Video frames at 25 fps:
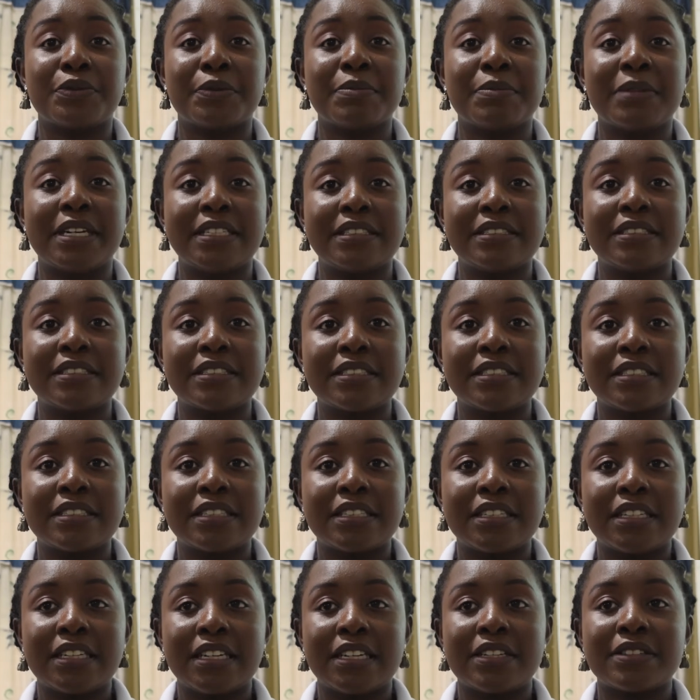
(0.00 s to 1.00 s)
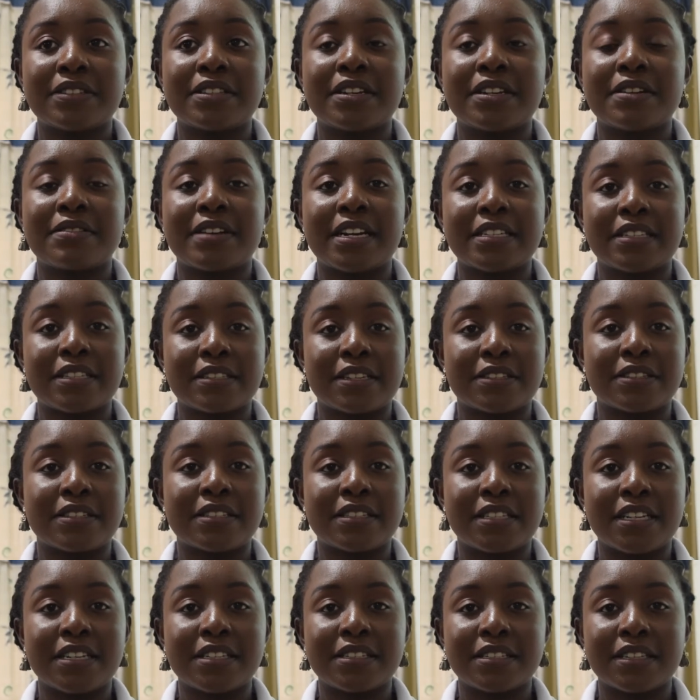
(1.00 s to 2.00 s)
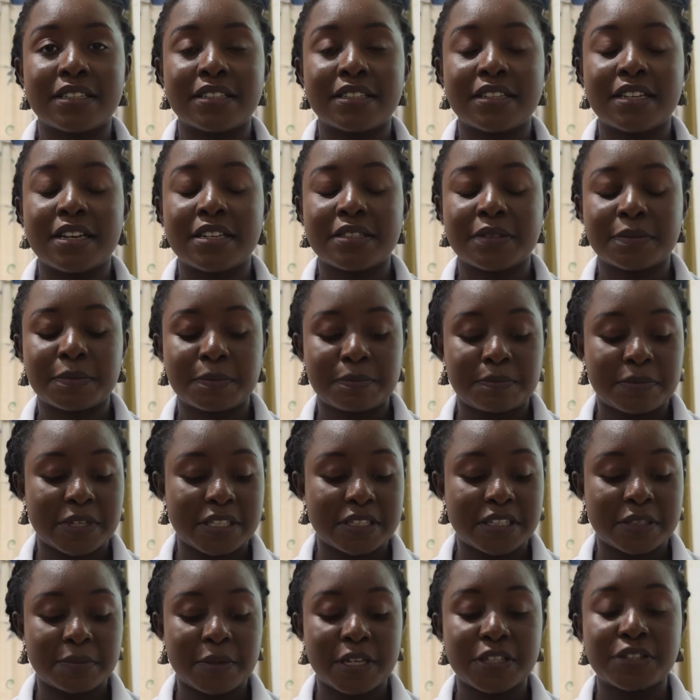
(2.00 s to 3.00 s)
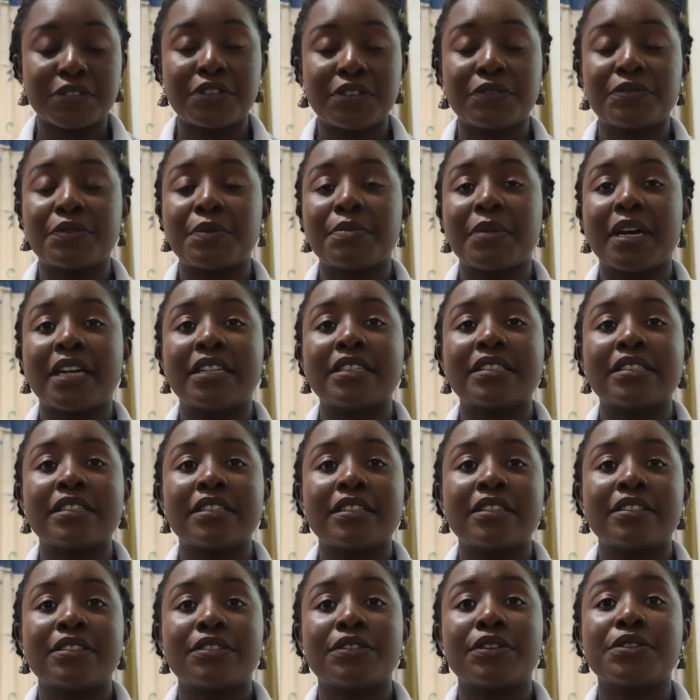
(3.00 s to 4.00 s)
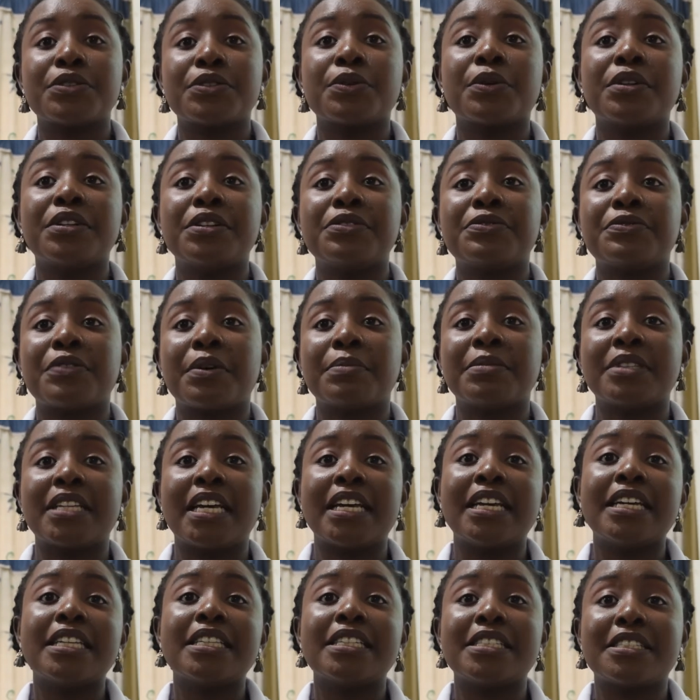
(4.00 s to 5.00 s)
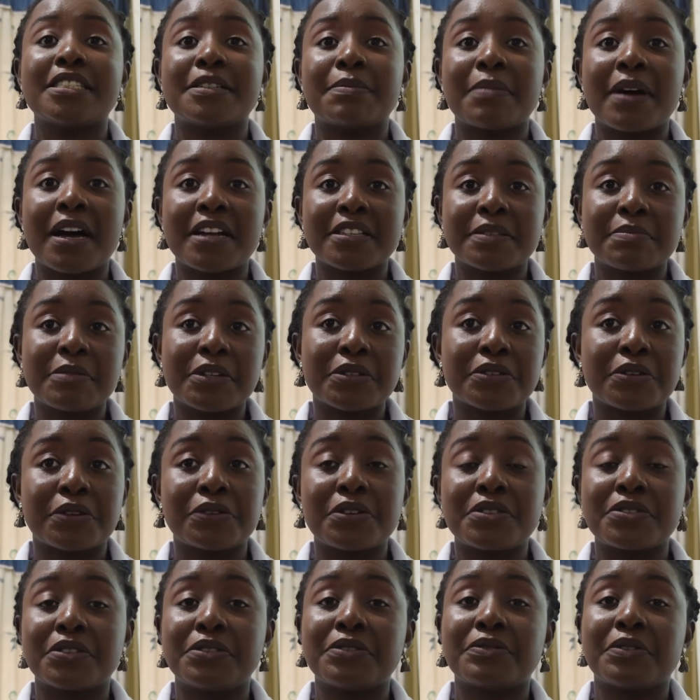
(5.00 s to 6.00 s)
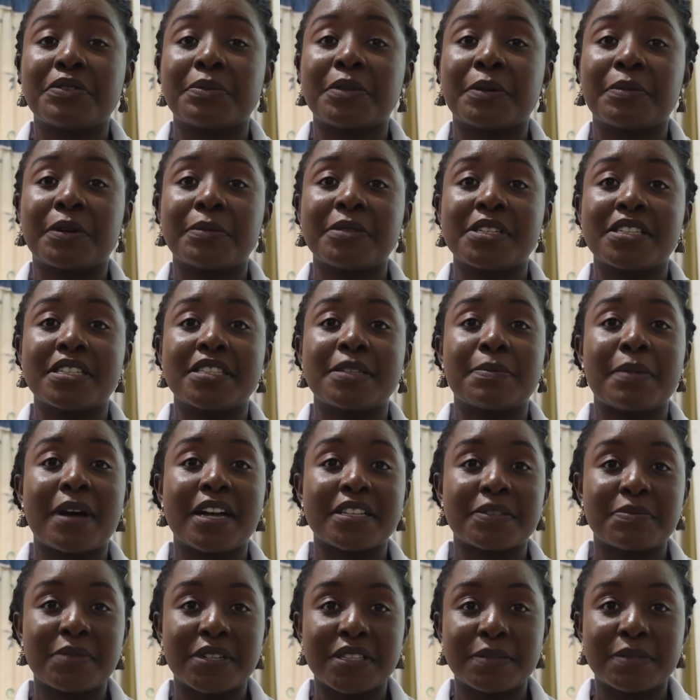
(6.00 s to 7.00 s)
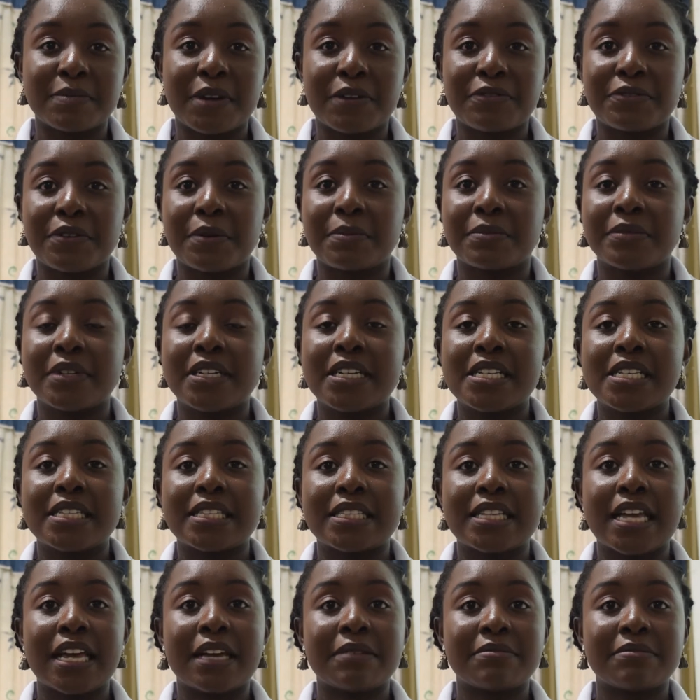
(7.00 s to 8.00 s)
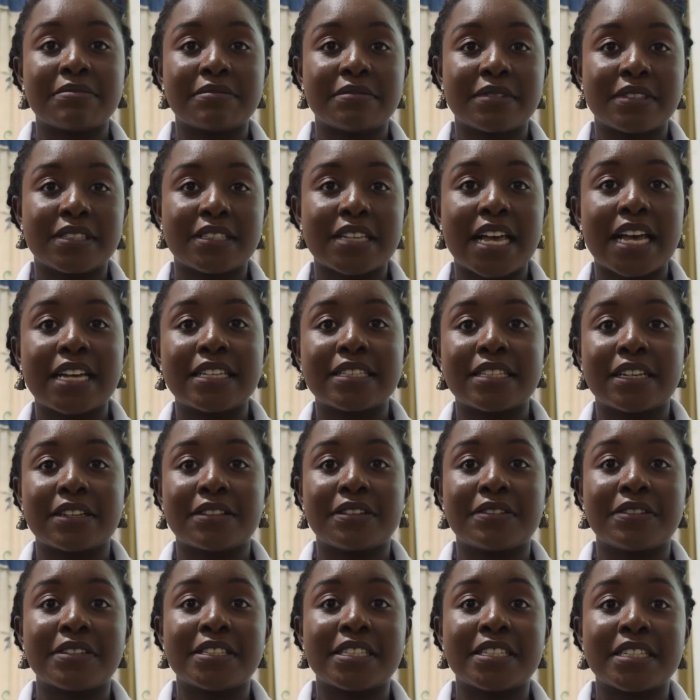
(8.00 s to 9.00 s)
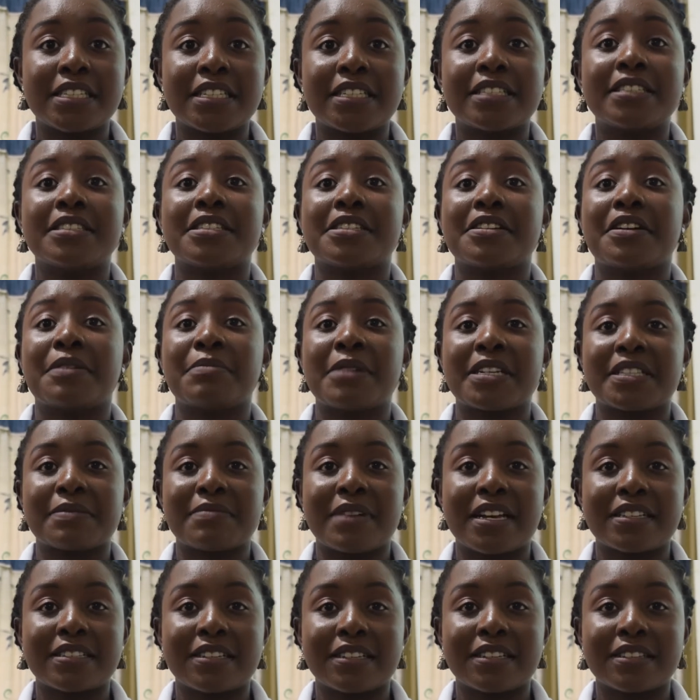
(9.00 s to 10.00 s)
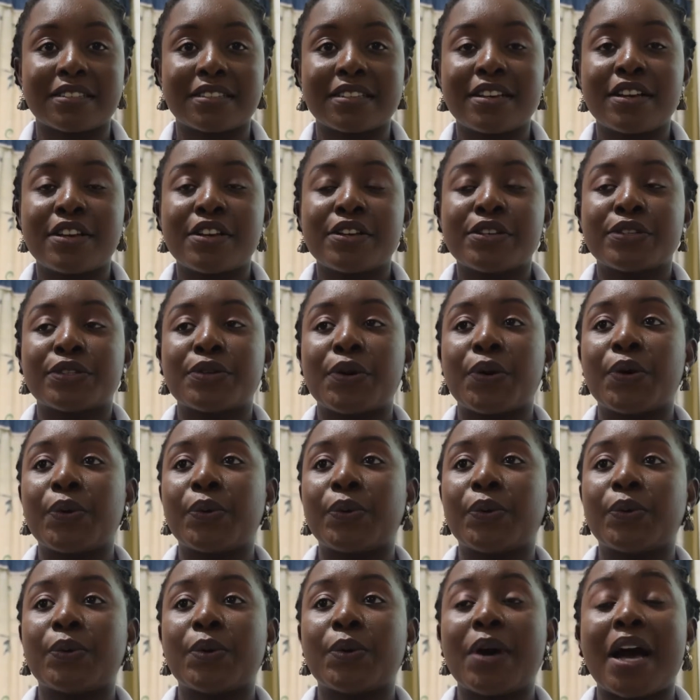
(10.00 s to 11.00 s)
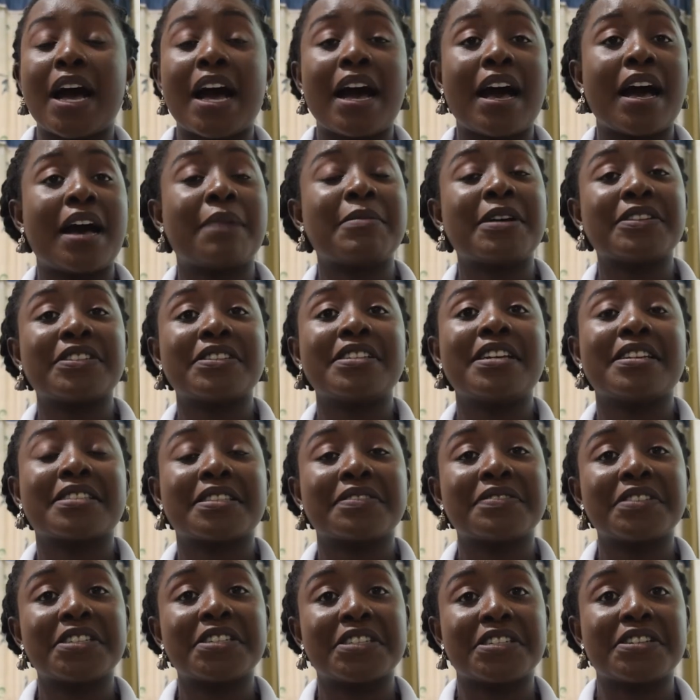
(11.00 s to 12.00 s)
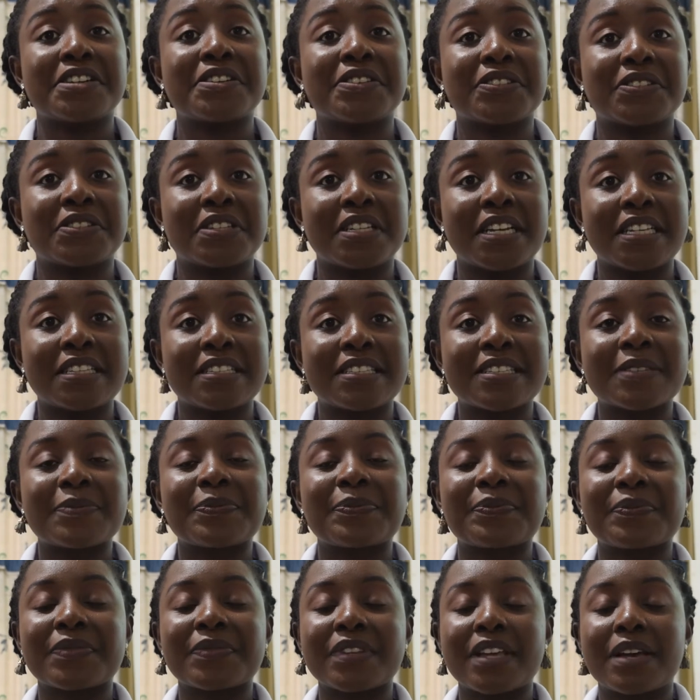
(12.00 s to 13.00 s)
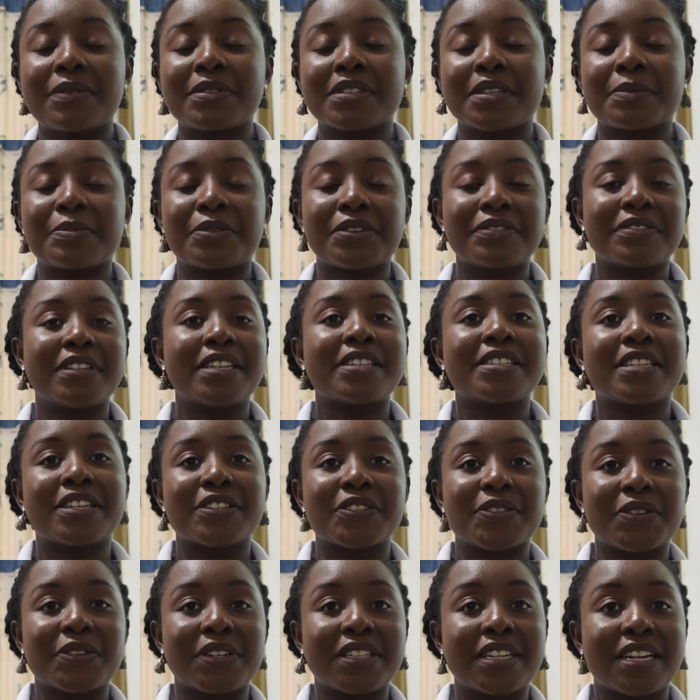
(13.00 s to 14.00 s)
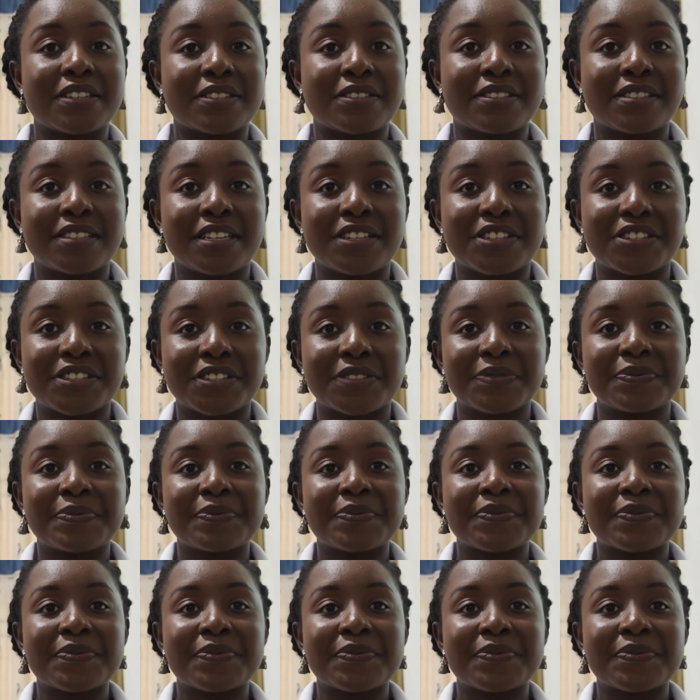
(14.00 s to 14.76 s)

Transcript: women into the Writers Association. Yes, participation of women not only from the English department or not only from the publishing department, but from STEM, science, technology, engineering, mathematics. So I'm actually a civil engineering student, and it was a privilege and joined the association.